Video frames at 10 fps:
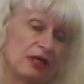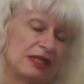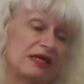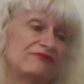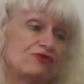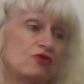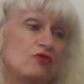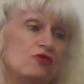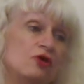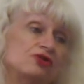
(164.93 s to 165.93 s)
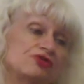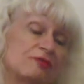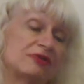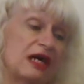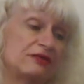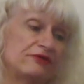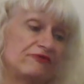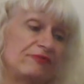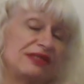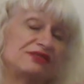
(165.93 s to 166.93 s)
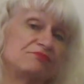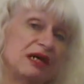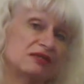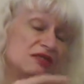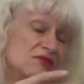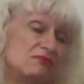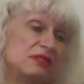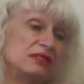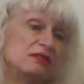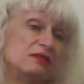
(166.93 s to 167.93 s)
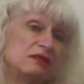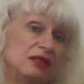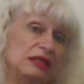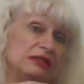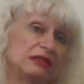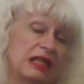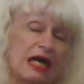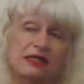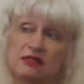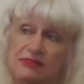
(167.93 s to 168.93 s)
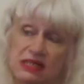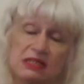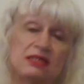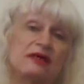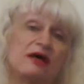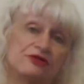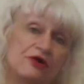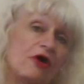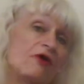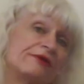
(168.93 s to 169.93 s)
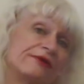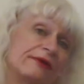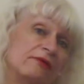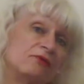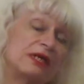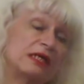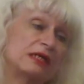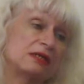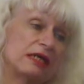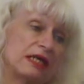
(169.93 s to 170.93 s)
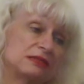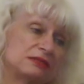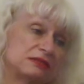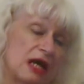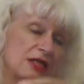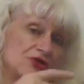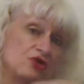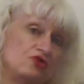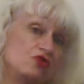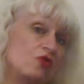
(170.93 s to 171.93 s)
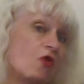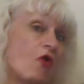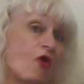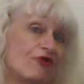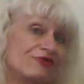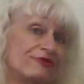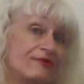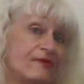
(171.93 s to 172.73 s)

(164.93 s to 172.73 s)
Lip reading: And after, some kind of bacteria, like the beginning of the Earth, we can start a new Earth